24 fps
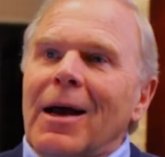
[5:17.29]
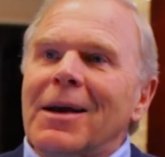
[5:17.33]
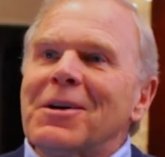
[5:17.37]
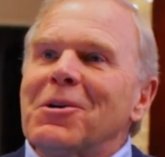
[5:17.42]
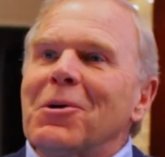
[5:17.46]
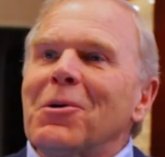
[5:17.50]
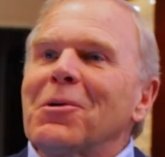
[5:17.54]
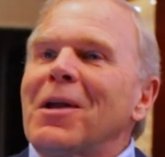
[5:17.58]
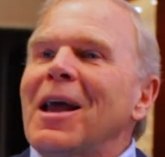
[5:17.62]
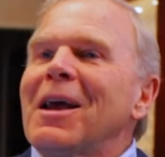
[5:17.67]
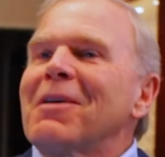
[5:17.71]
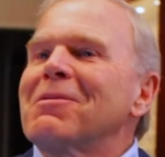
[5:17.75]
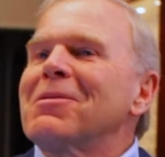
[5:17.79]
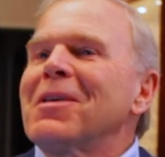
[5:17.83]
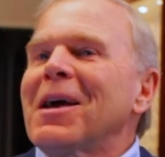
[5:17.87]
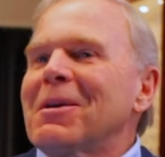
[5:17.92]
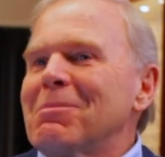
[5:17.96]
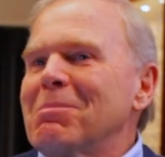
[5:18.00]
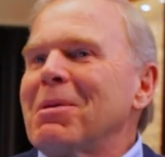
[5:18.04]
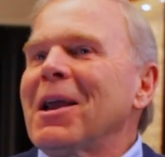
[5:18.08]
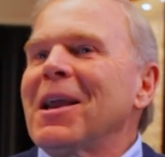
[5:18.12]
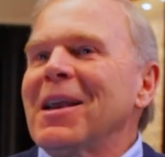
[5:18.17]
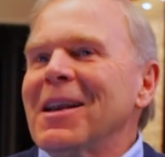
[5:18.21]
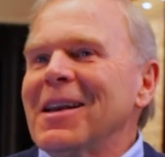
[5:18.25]
I don't have
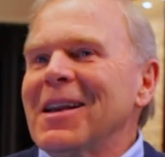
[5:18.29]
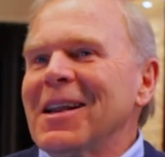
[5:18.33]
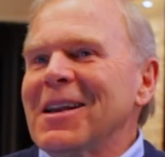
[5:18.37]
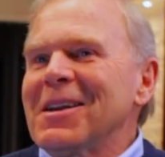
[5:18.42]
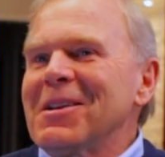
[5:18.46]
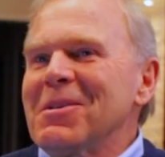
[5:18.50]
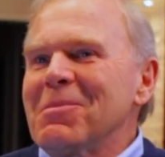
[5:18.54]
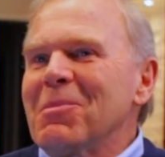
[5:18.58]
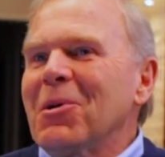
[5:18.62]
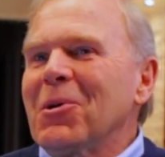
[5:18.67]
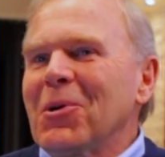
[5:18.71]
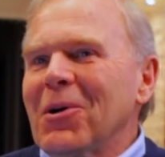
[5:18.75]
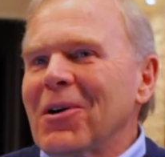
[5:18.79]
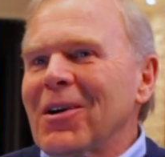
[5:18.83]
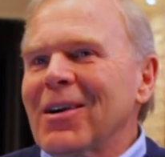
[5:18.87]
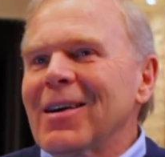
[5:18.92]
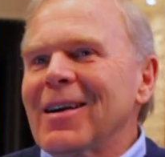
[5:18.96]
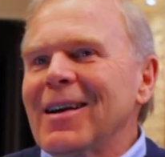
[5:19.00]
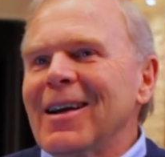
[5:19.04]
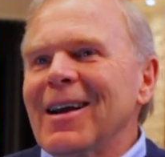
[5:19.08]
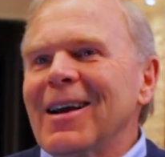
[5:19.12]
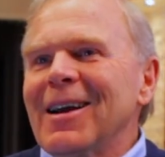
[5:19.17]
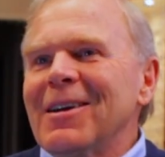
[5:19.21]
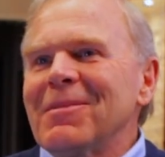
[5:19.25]
that pain anymore.
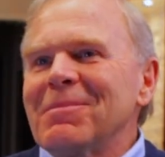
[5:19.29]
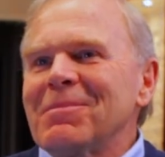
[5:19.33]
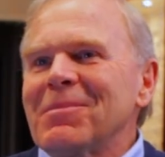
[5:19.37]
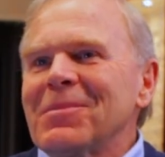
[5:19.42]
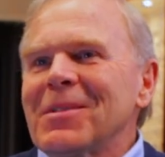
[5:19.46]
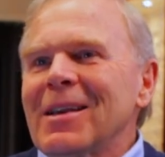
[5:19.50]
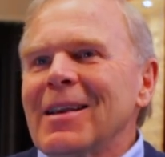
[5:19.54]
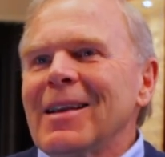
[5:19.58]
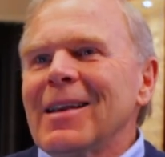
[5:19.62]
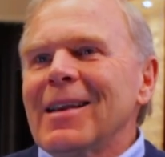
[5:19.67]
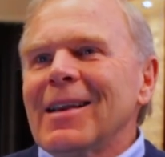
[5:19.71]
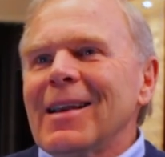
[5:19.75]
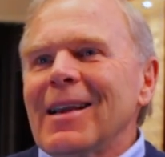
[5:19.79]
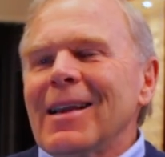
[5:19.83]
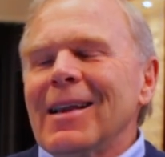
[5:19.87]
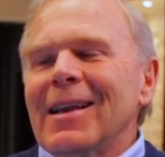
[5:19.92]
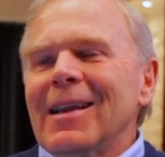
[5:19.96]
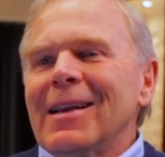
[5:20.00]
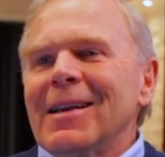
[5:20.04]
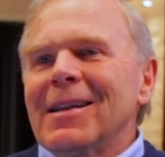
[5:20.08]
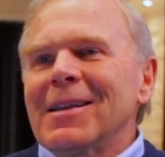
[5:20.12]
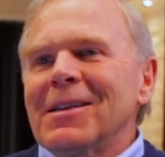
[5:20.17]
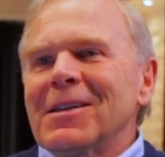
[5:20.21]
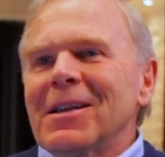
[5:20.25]

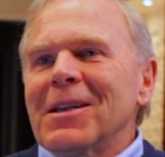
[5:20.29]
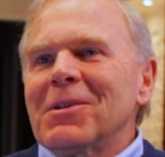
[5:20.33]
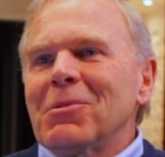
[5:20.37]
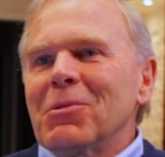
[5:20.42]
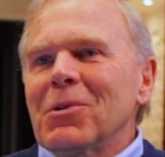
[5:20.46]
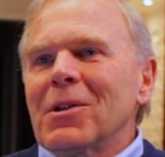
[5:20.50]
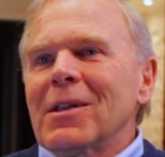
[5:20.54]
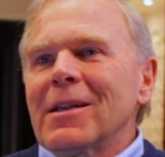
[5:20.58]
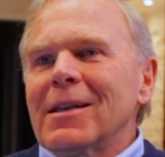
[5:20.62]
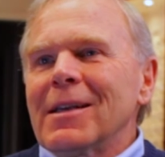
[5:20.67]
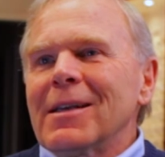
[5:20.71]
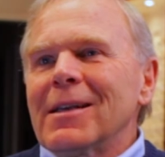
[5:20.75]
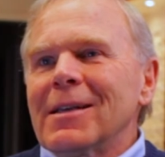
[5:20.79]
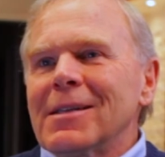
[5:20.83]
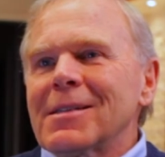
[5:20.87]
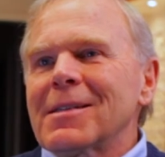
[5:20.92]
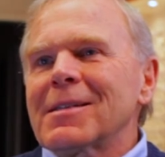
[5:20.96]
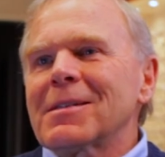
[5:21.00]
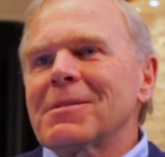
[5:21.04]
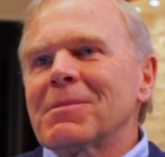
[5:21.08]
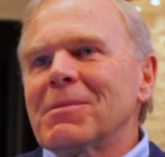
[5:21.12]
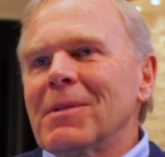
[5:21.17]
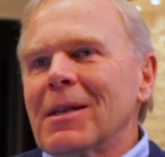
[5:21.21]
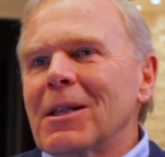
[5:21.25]
And it really
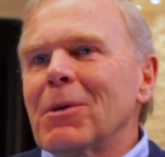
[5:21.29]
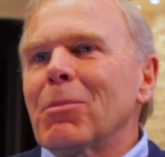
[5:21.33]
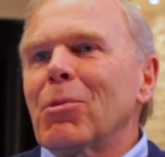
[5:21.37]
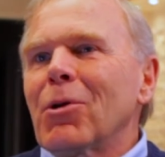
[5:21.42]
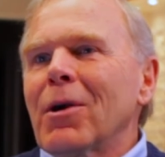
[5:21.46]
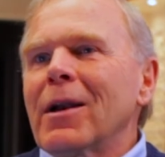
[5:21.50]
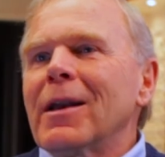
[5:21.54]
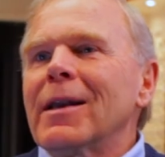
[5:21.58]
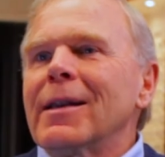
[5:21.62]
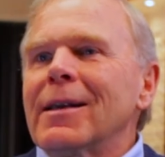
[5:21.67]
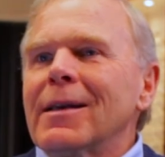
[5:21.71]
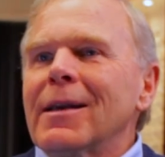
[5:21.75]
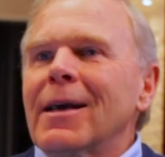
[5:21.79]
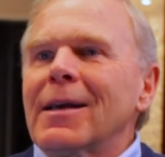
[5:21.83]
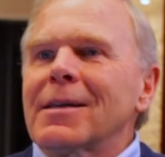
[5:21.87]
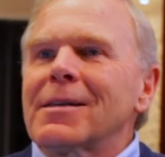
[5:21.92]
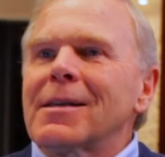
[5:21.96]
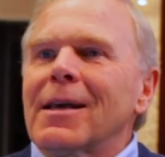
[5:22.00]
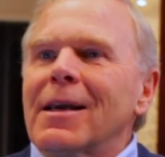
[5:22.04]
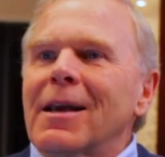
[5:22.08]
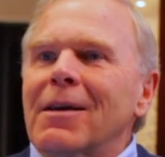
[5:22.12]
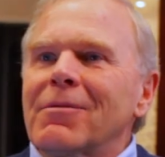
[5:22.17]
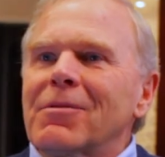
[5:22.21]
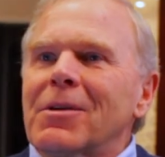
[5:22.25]
is liberating not
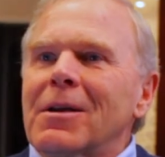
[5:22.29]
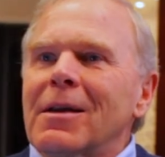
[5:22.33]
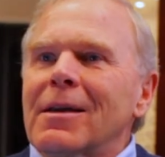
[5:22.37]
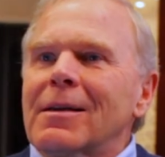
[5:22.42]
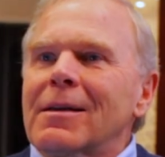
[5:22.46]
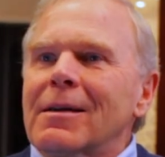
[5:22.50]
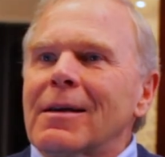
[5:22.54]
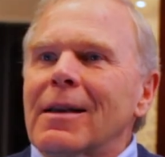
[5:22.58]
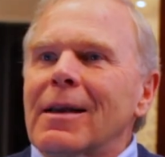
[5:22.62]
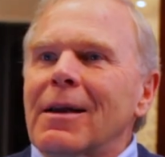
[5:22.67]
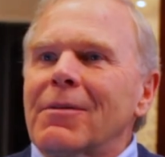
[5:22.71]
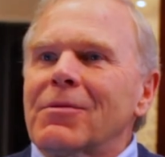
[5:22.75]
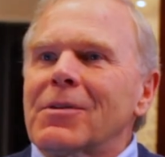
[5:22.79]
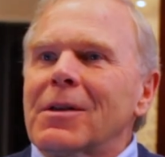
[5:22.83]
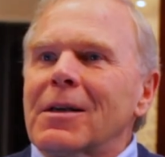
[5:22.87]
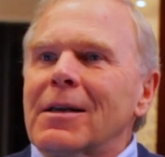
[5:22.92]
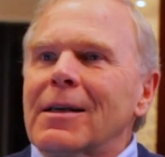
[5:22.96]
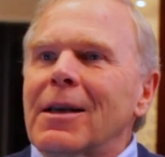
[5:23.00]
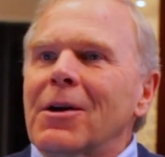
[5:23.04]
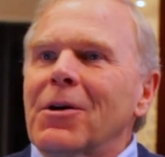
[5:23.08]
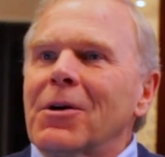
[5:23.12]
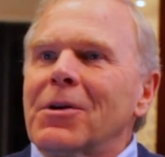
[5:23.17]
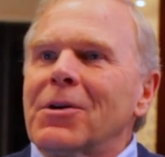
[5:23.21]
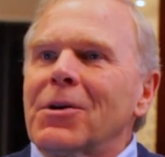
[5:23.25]
to have to
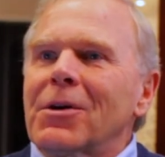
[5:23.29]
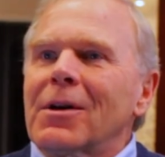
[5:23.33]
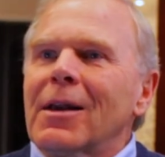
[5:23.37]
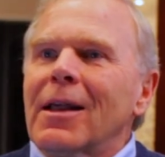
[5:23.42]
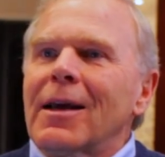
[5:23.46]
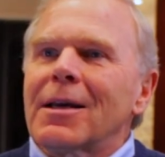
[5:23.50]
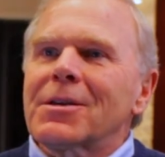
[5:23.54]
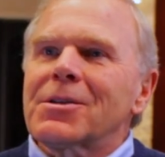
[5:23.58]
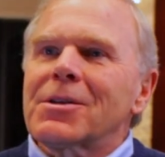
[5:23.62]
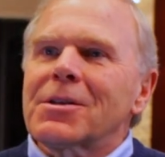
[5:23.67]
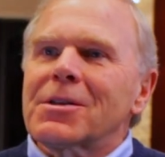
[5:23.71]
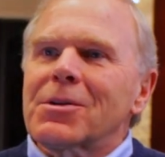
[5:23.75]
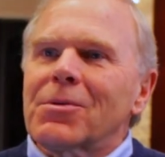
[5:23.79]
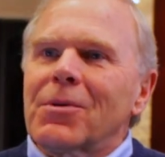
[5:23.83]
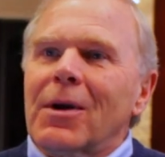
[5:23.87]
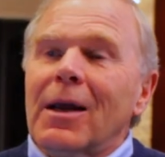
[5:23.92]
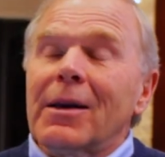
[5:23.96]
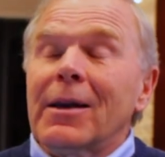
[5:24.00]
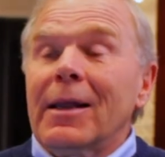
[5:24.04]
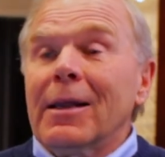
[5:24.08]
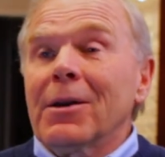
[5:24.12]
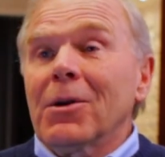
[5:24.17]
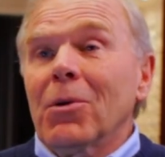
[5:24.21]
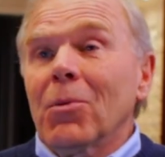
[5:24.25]
carry your glasses
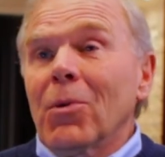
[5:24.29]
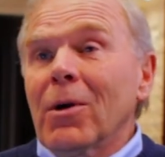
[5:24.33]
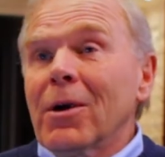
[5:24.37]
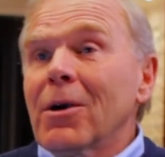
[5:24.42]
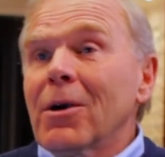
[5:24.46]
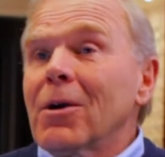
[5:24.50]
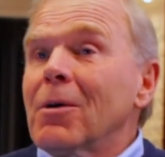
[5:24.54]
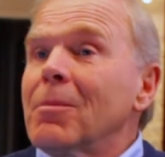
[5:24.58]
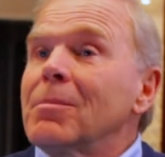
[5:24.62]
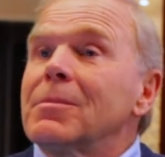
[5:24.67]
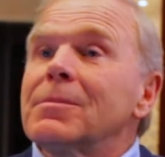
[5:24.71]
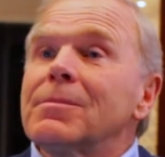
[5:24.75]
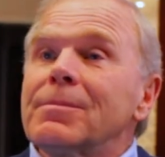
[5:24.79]
around and to wear them.